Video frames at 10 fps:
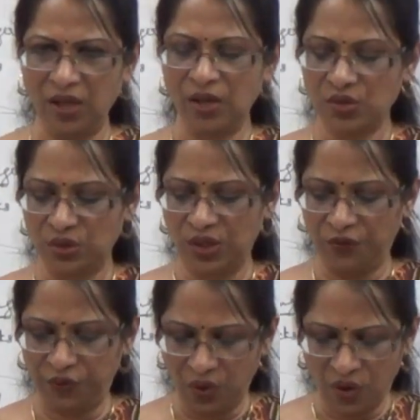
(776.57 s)
So the
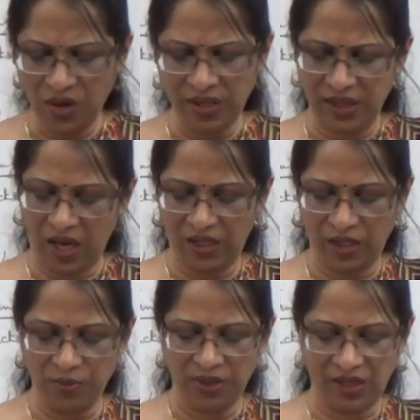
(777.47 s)
flaw in the
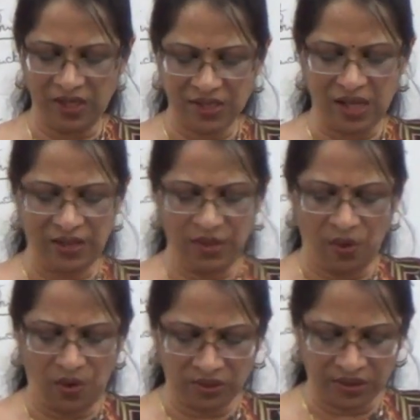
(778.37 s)
argument is that the
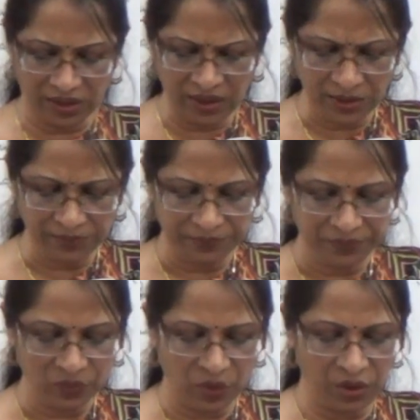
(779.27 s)
author,
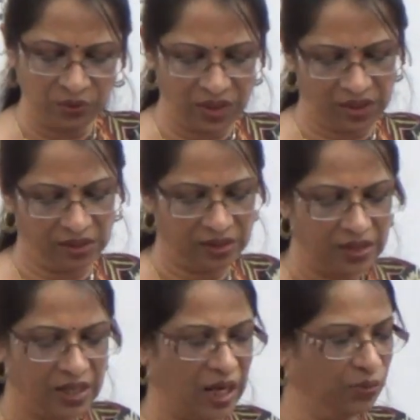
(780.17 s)
what do you think?
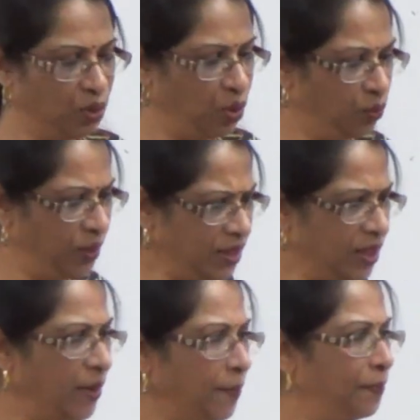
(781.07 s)
I would go with
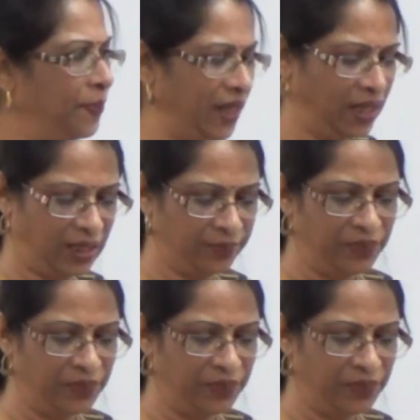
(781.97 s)
B.